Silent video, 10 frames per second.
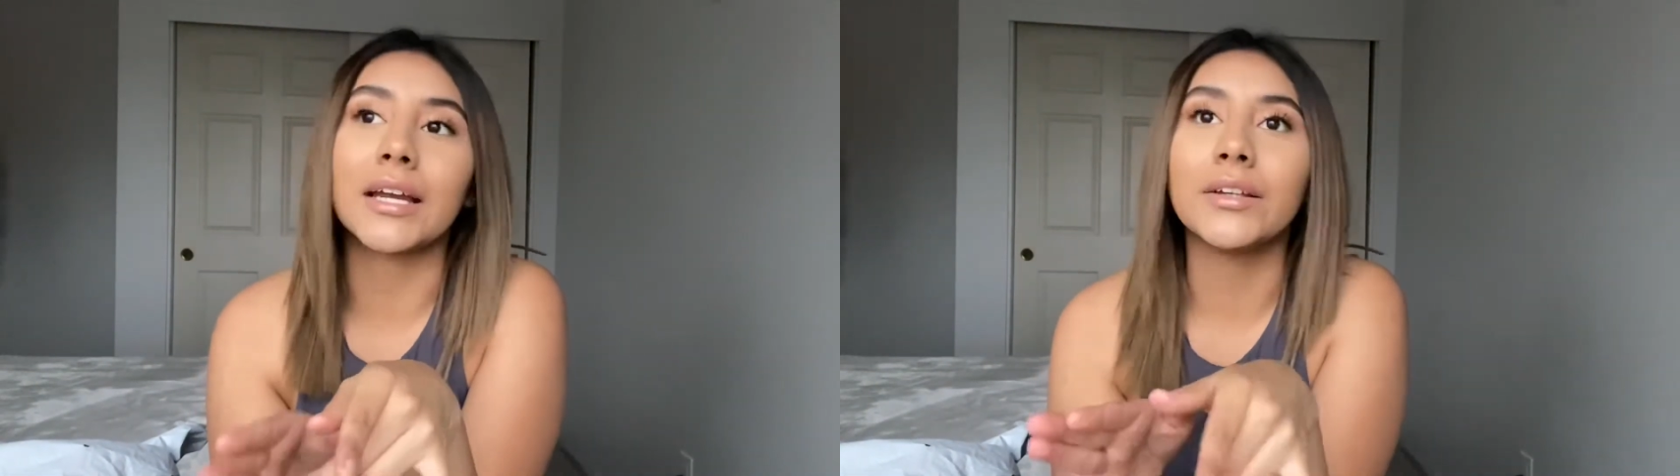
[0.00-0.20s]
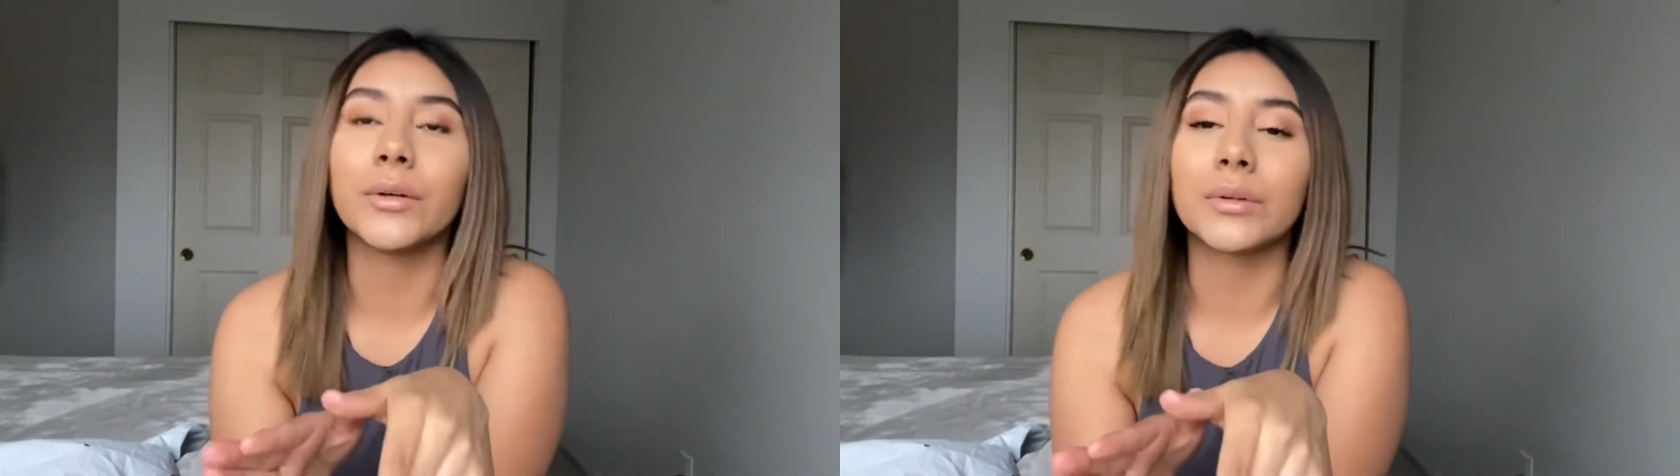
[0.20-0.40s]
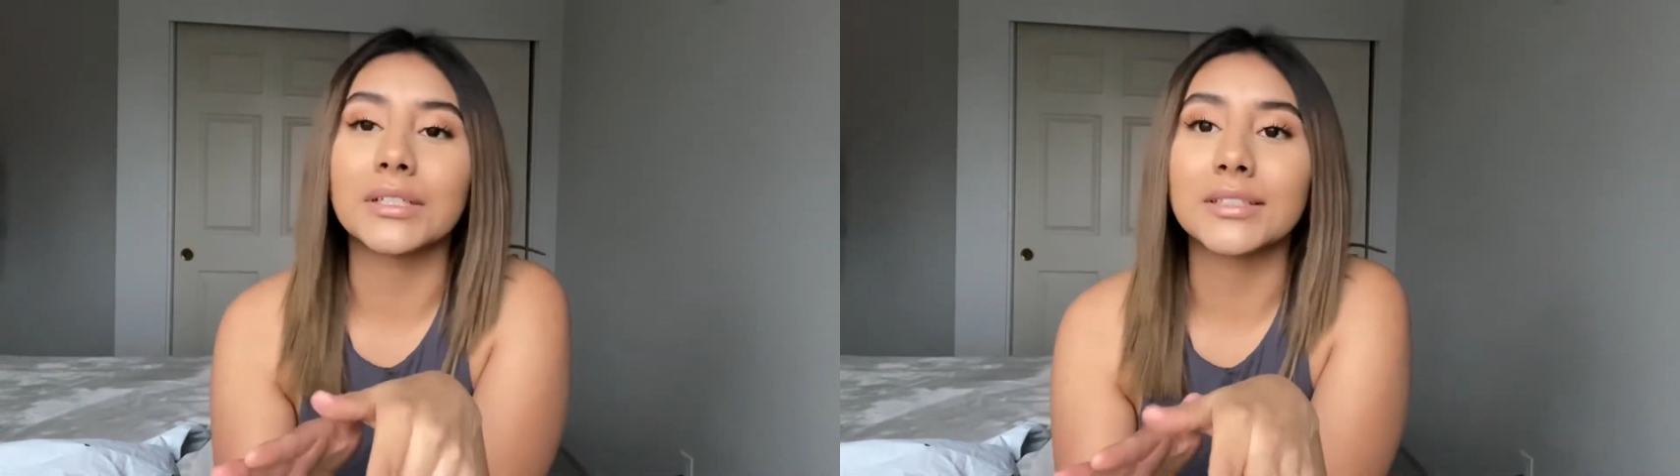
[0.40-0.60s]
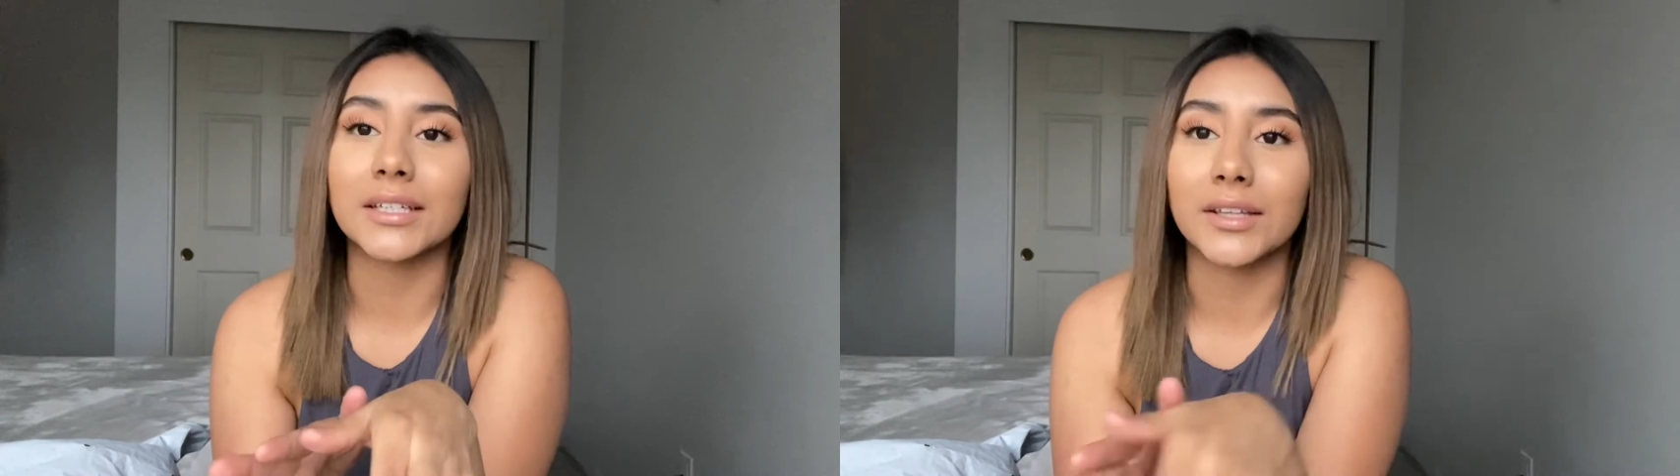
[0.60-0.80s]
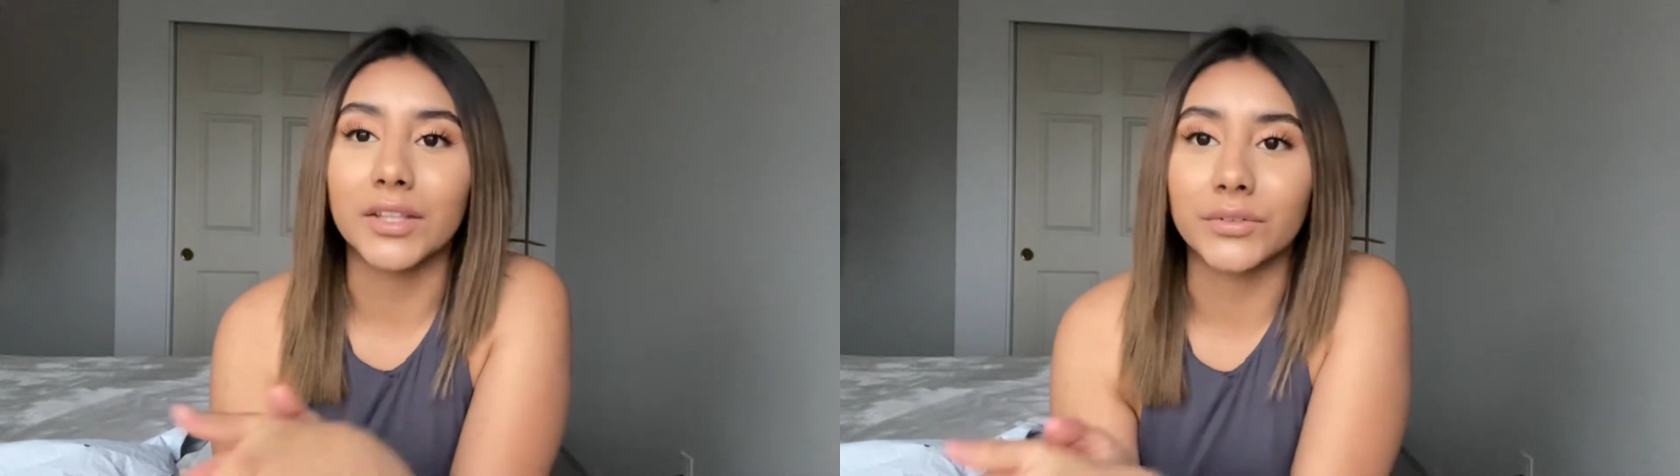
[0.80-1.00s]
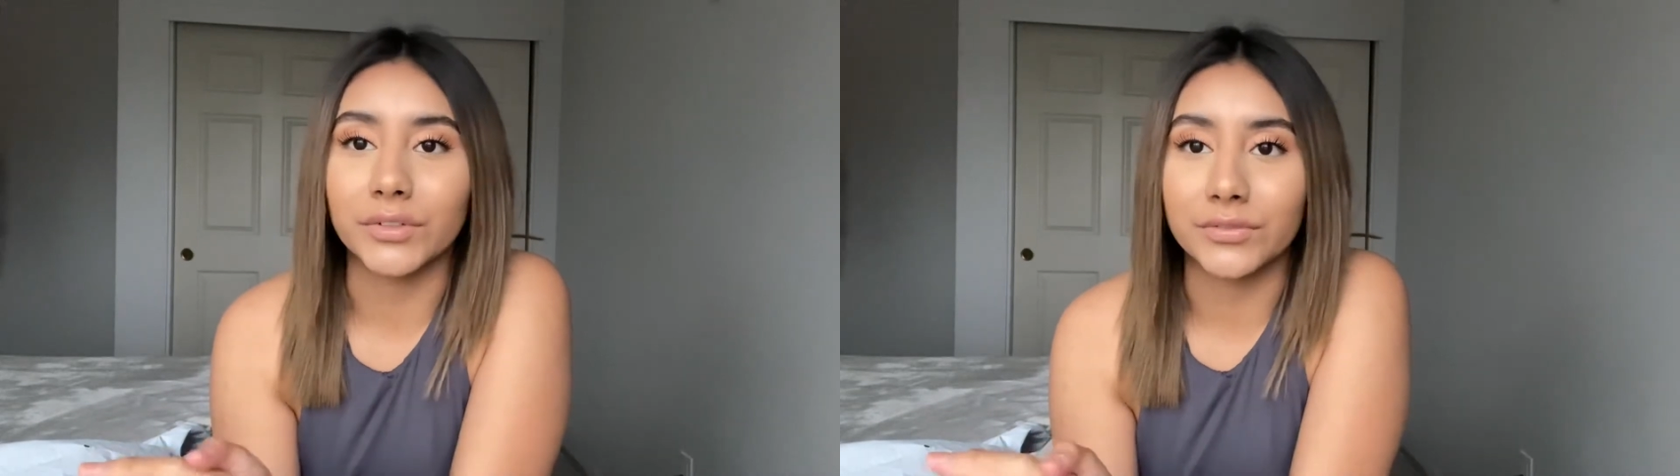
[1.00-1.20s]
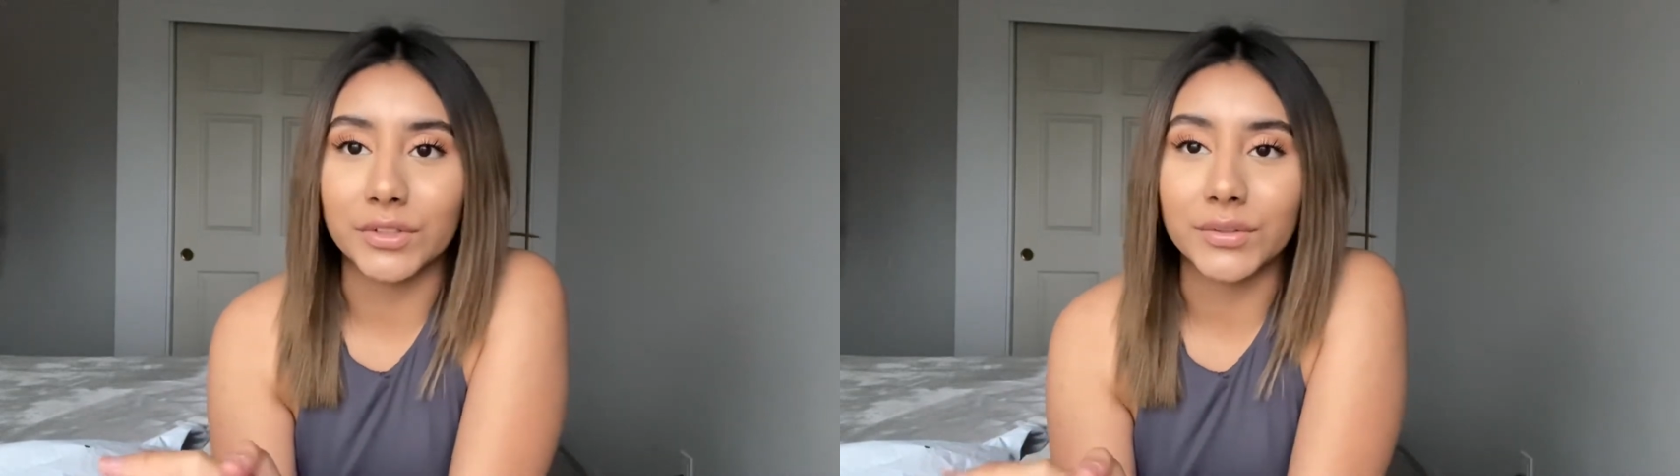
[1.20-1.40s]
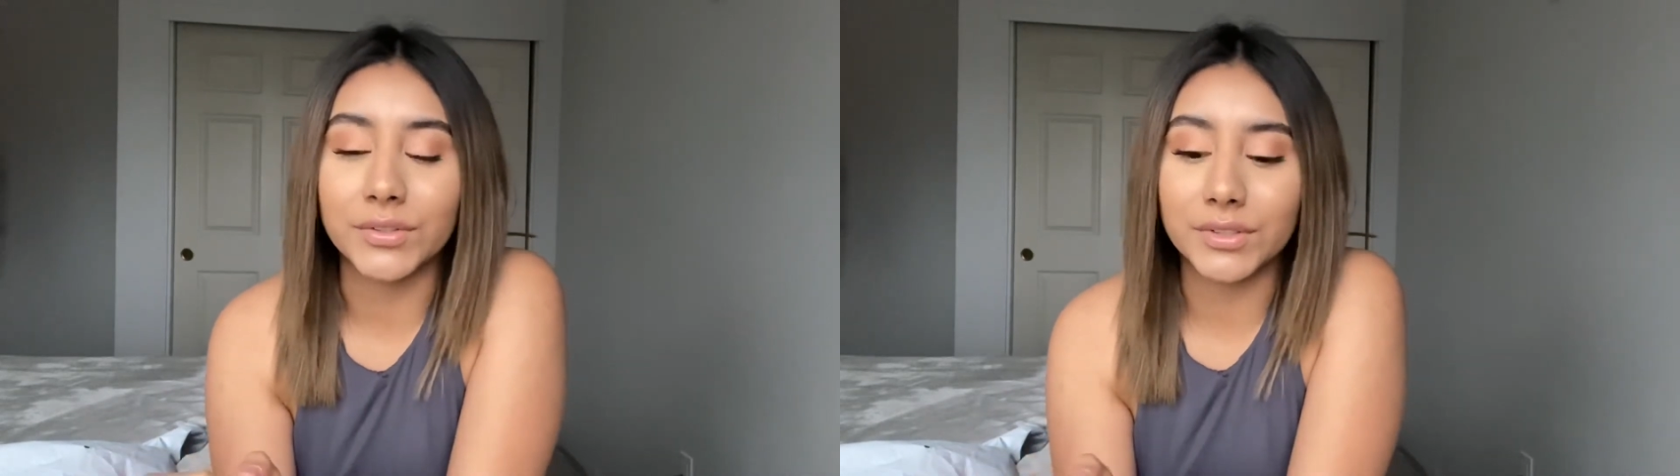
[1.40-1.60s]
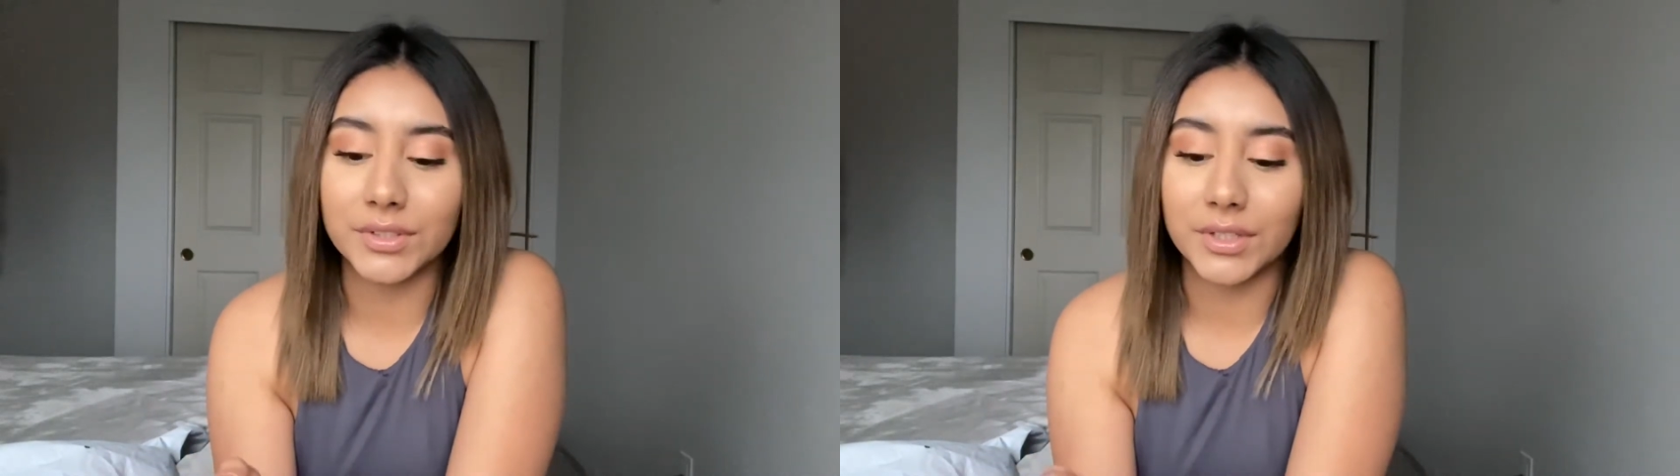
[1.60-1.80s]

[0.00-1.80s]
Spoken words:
I noticed like in the reviews,